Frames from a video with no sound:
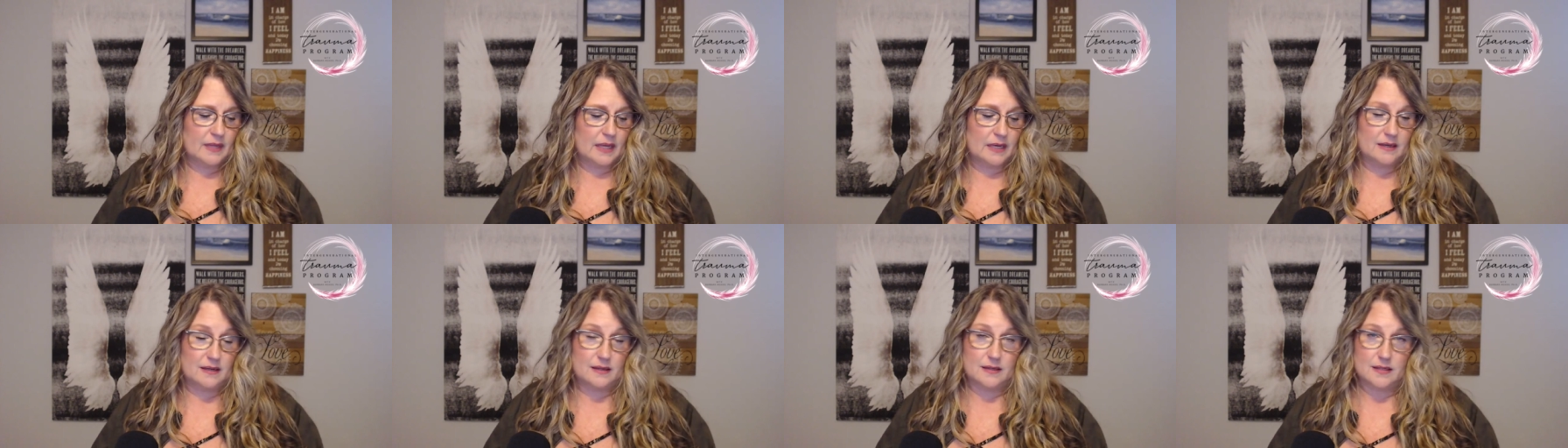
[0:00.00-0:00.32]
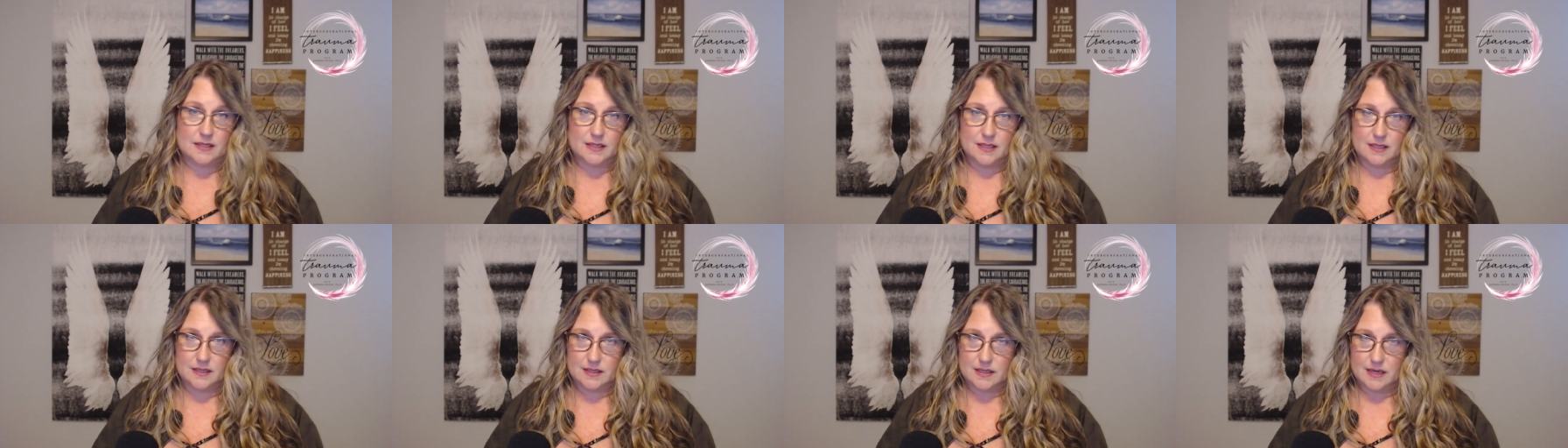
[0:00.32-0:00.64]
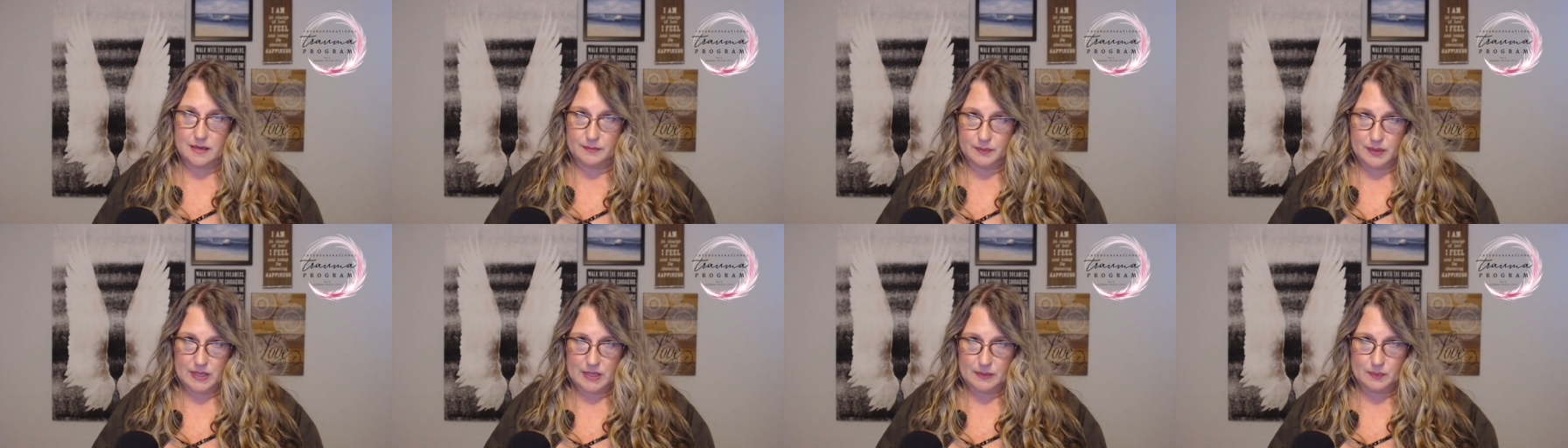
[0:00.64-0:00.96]
He sits
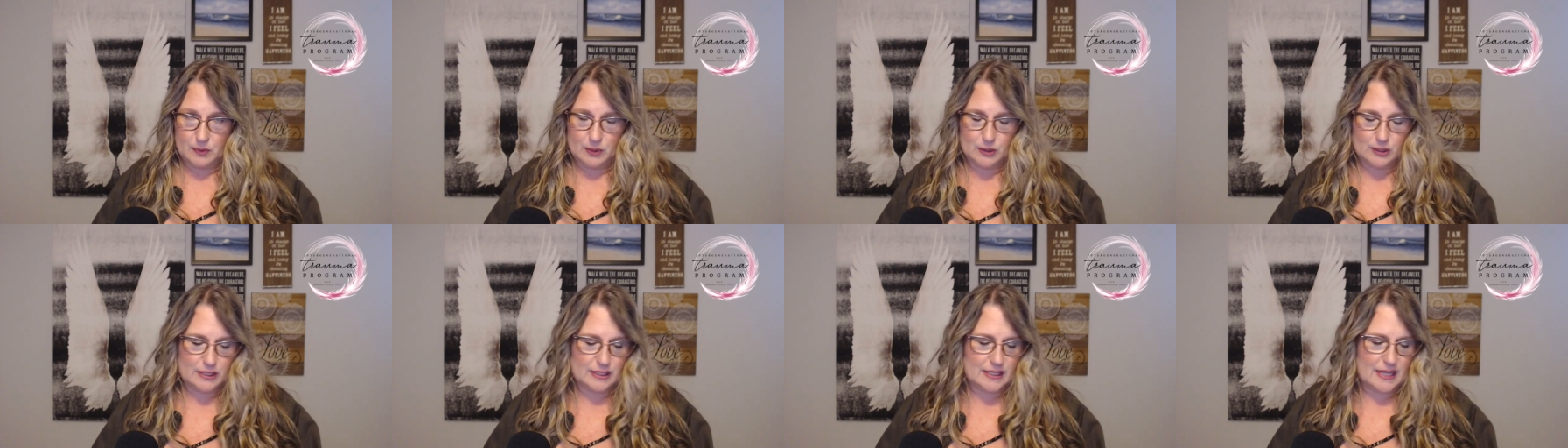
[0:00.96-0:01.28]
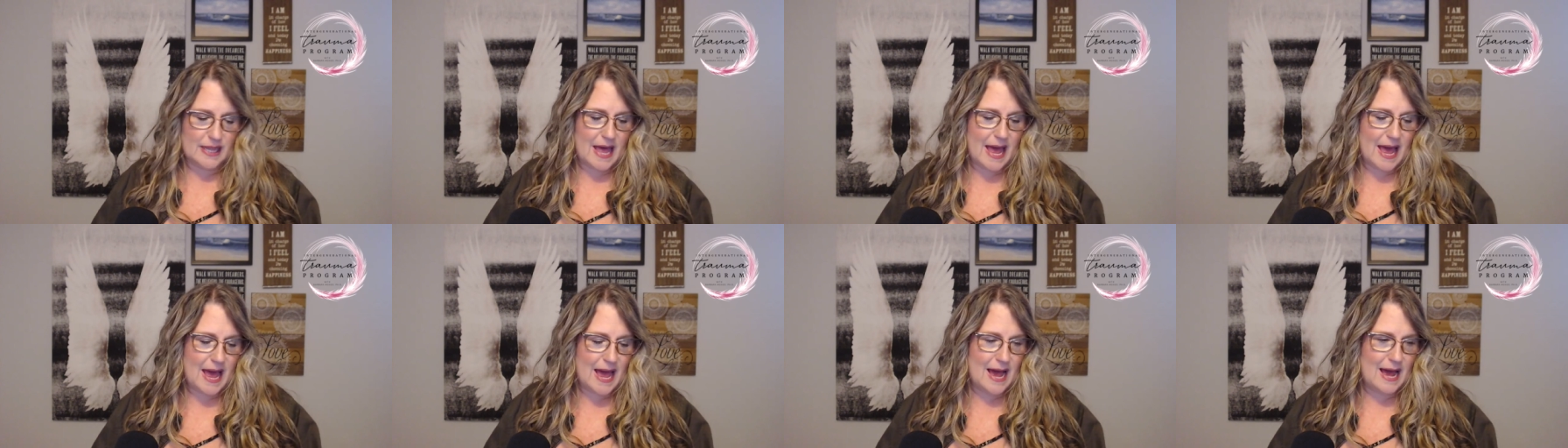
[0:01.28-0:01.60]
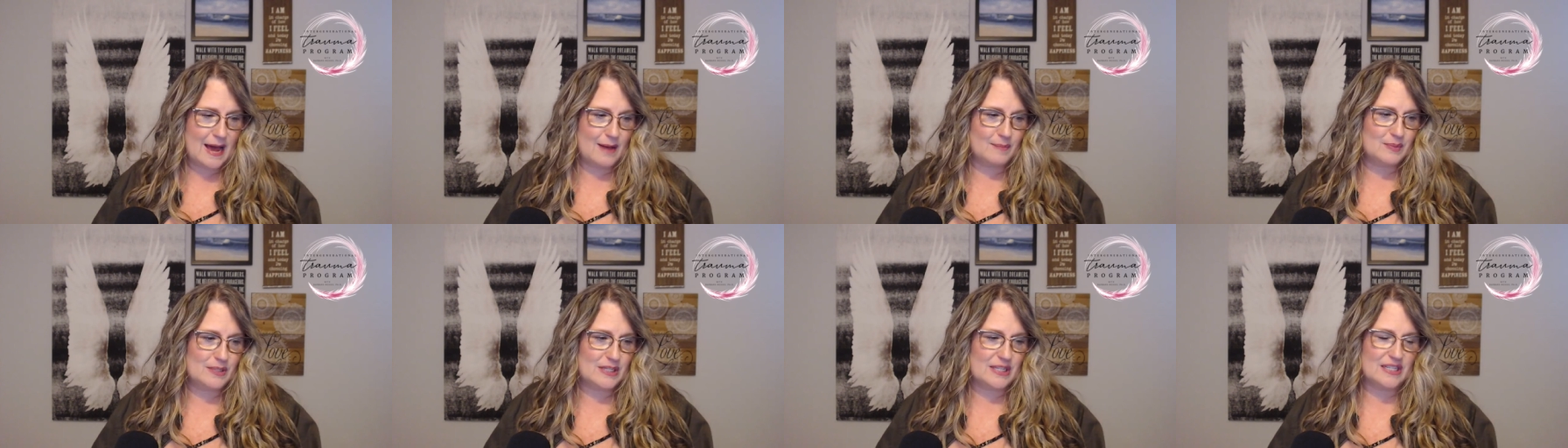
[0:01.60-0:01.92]
on people's
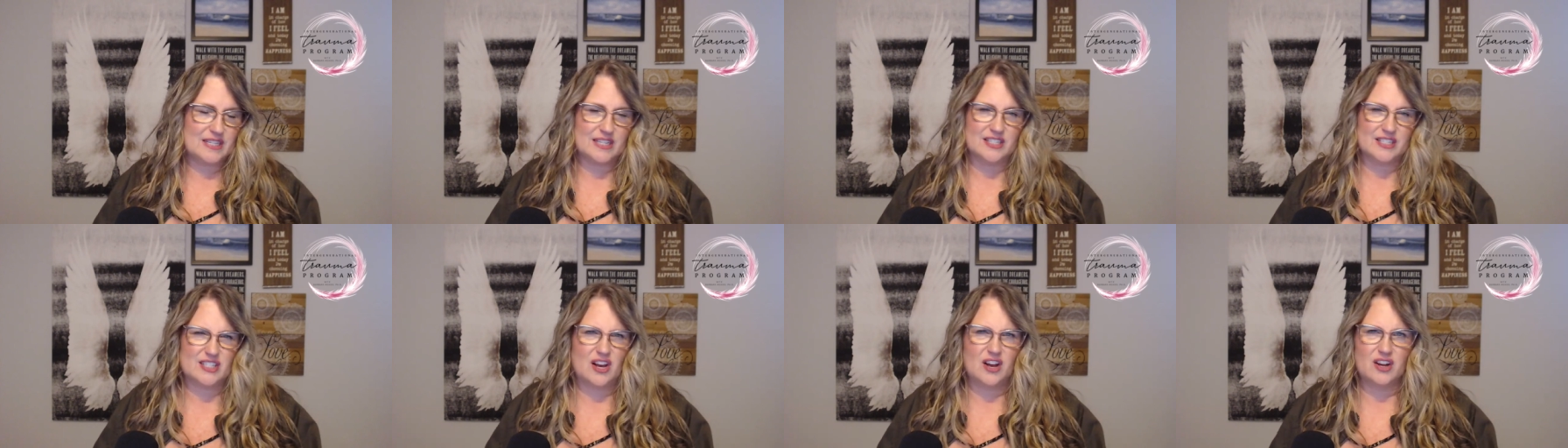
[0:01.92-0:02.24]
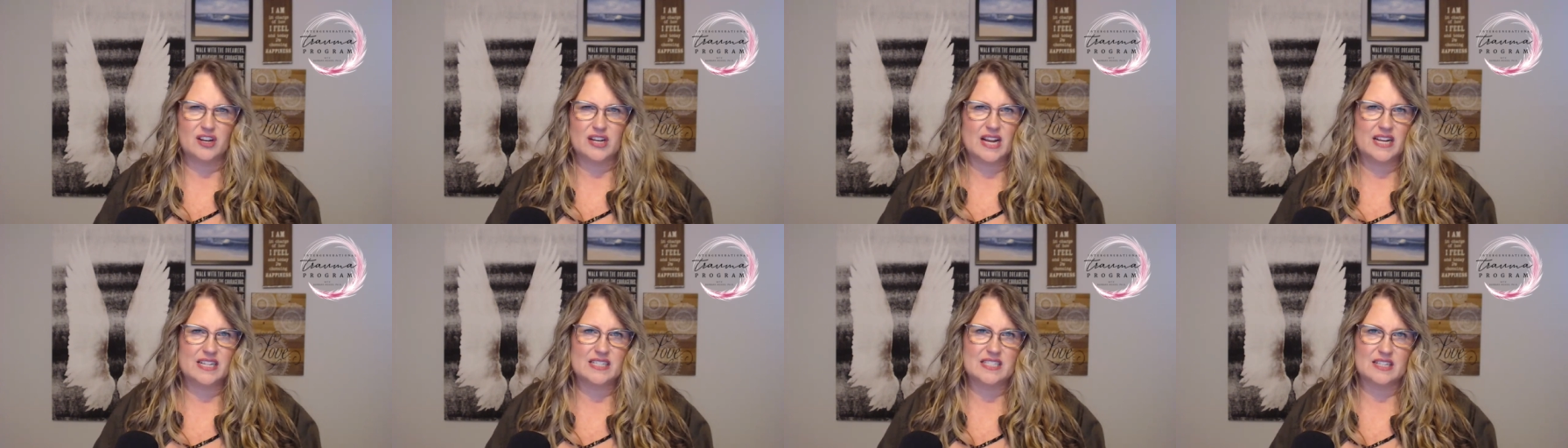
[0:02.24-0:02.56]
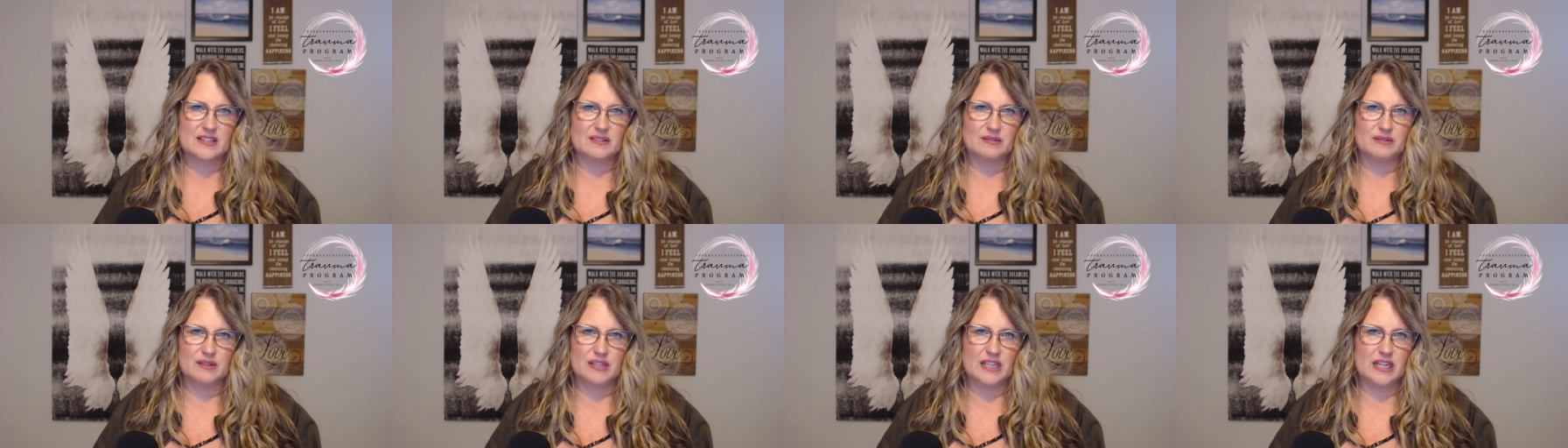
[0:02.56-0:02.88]
laps, he does all kinds
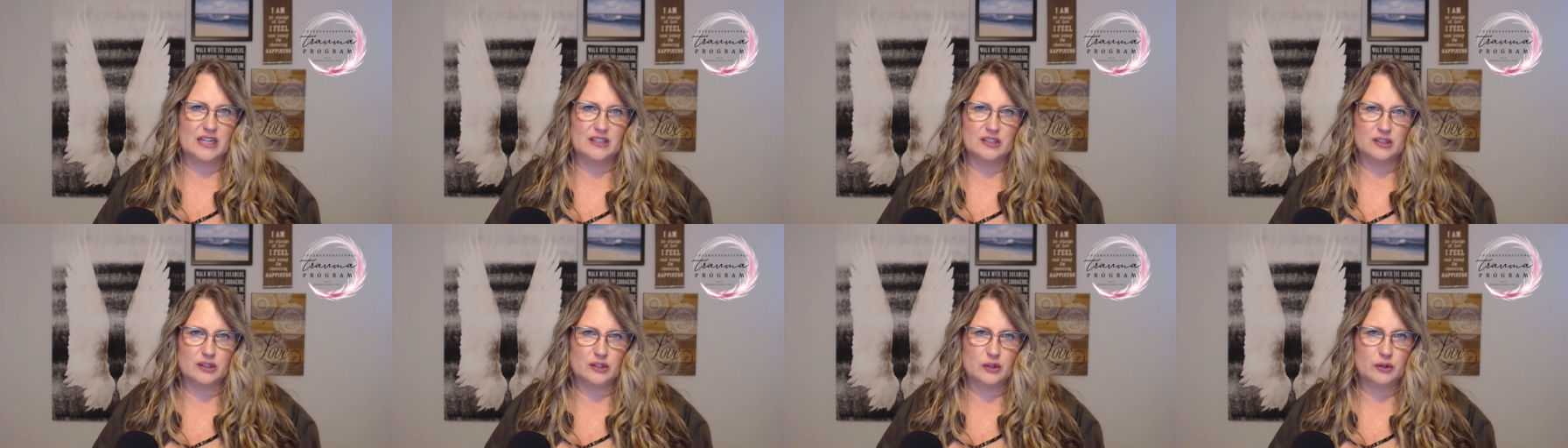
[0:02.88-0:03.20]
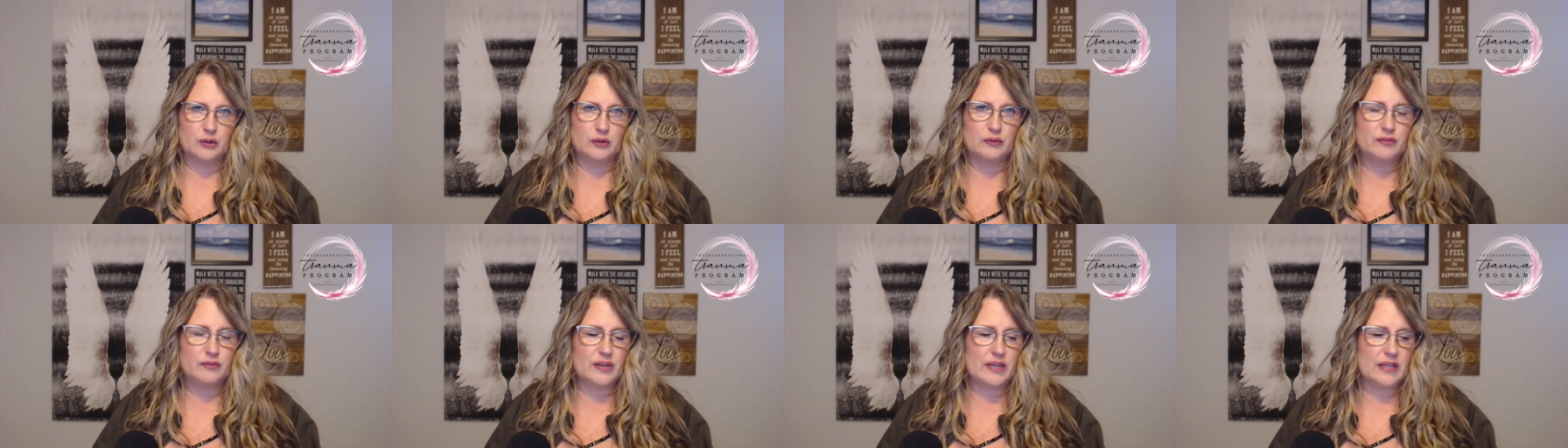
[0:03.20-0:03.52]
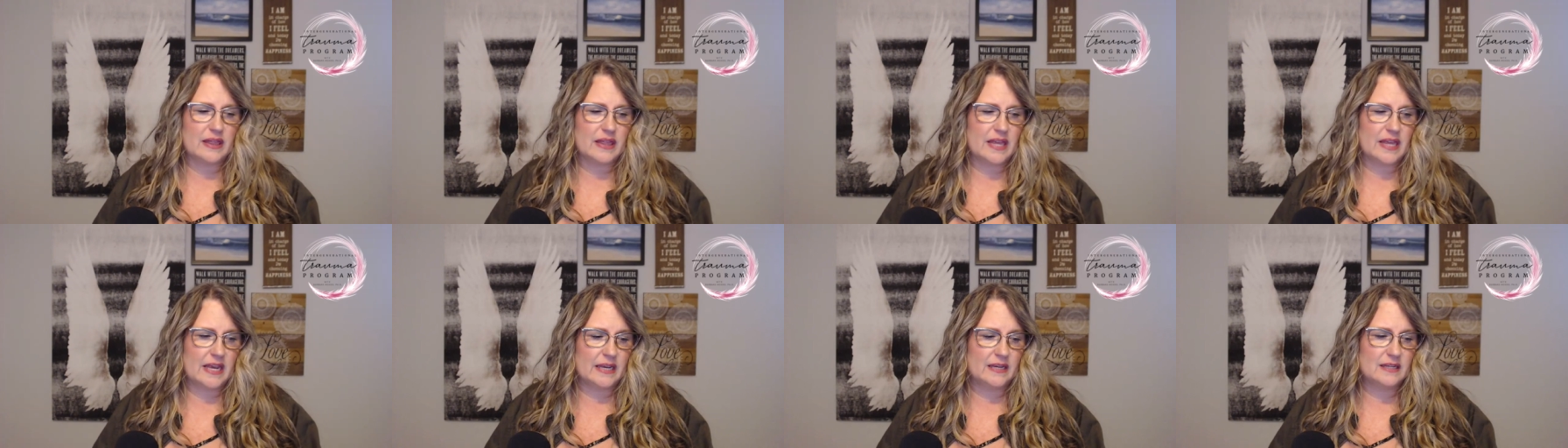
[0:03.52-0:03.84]
of little goofy
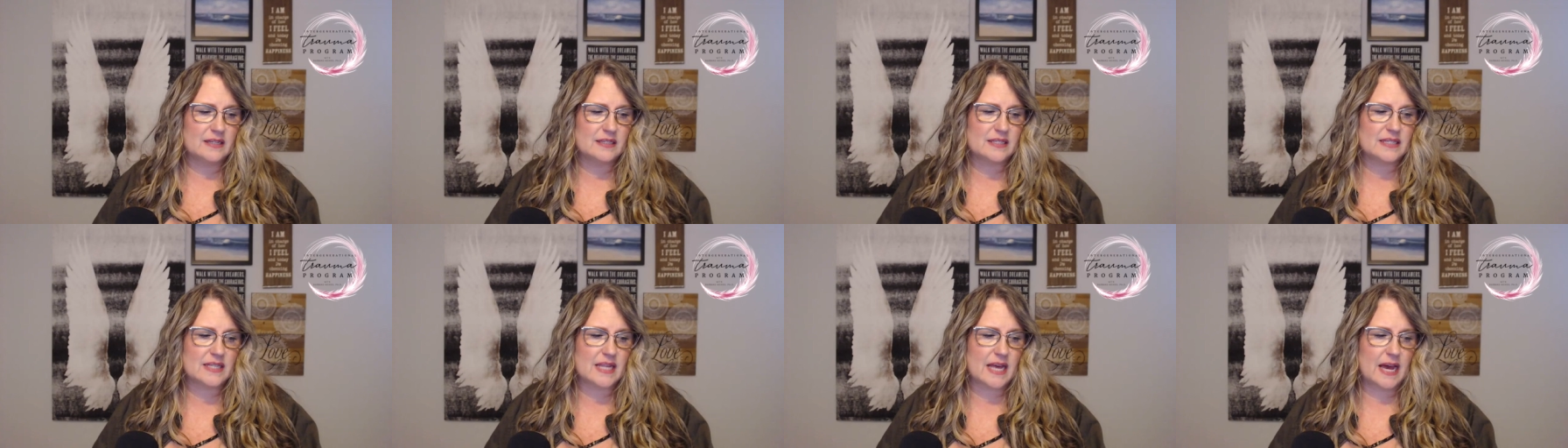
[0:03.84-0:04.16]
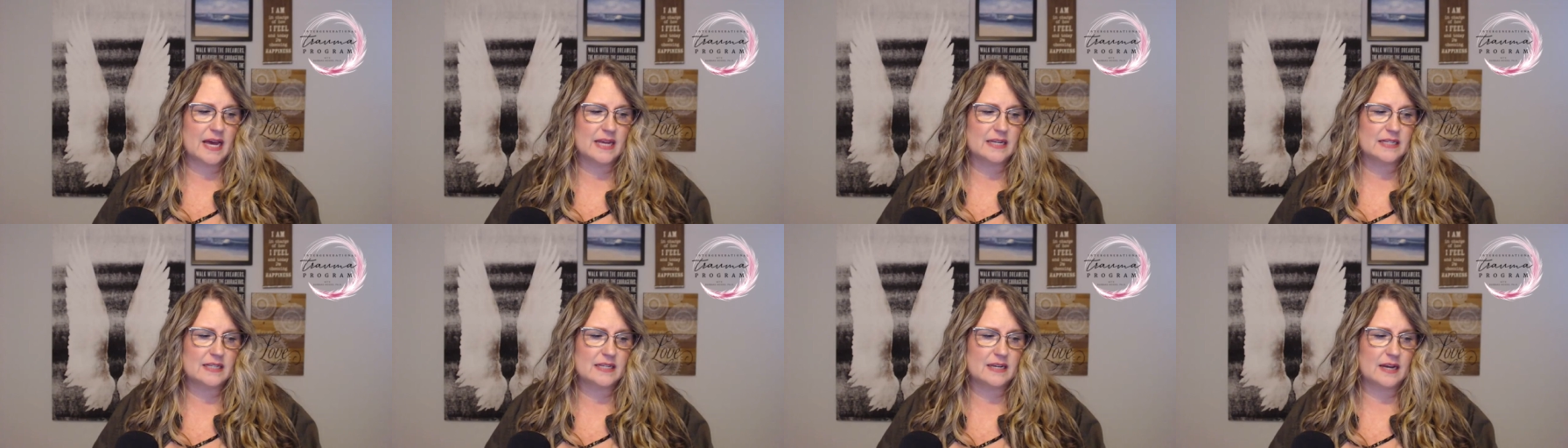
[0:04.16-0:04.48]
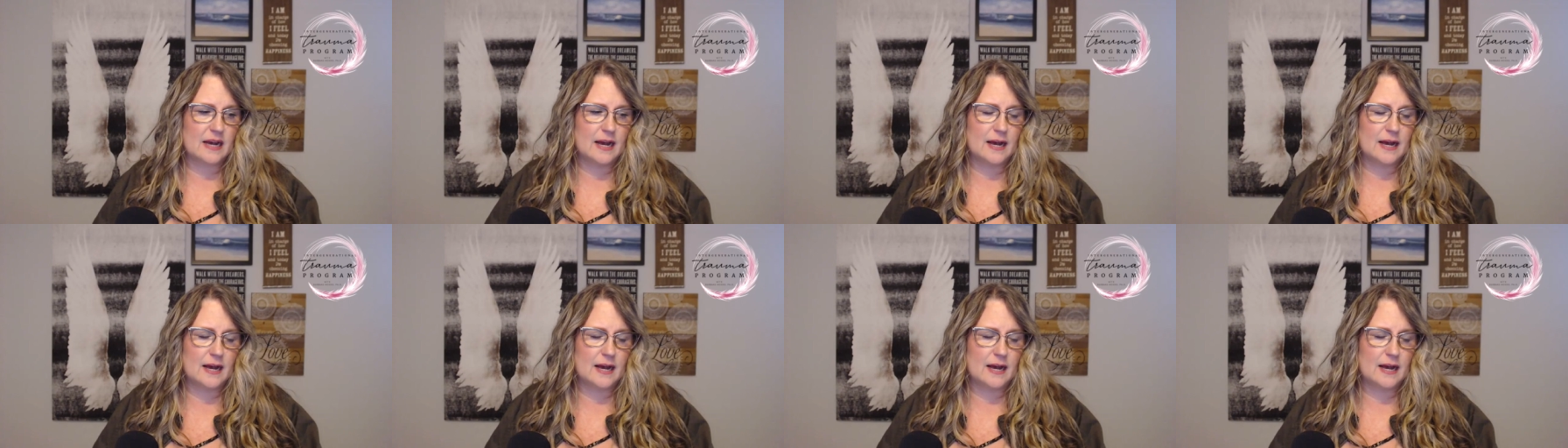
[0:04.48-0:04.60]
things that